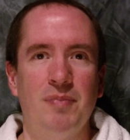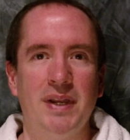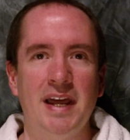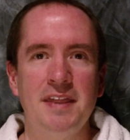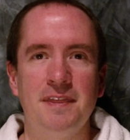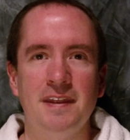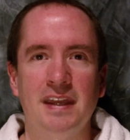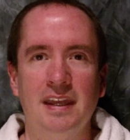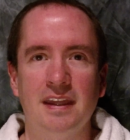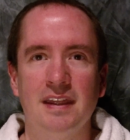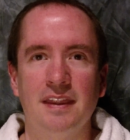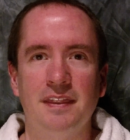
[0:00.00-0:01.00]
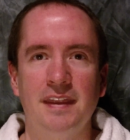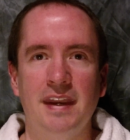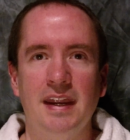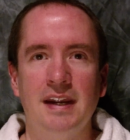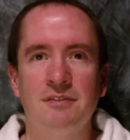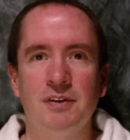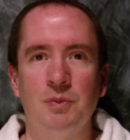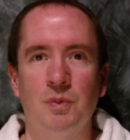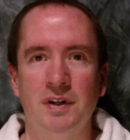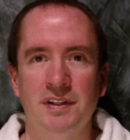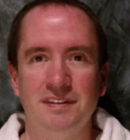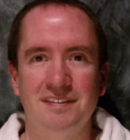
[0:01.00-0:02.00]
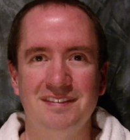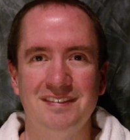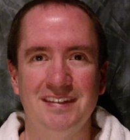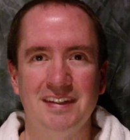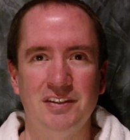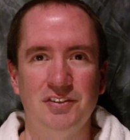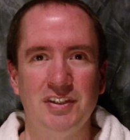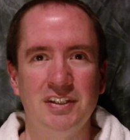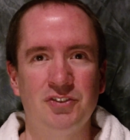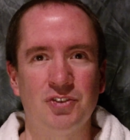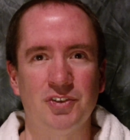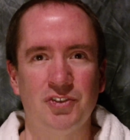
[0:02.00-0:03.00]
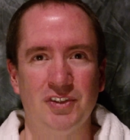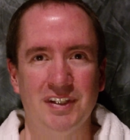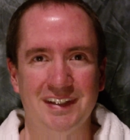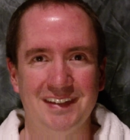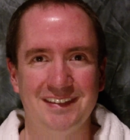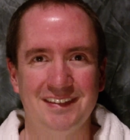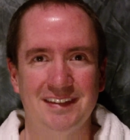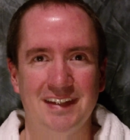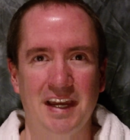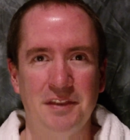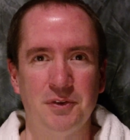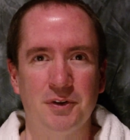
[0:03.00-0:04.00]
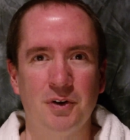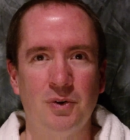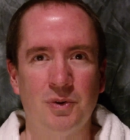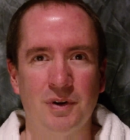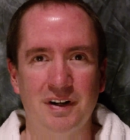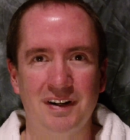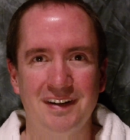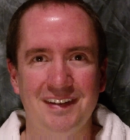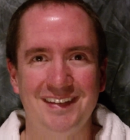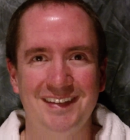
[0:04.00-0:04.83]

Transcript: But I think that everyone is interesting at their core.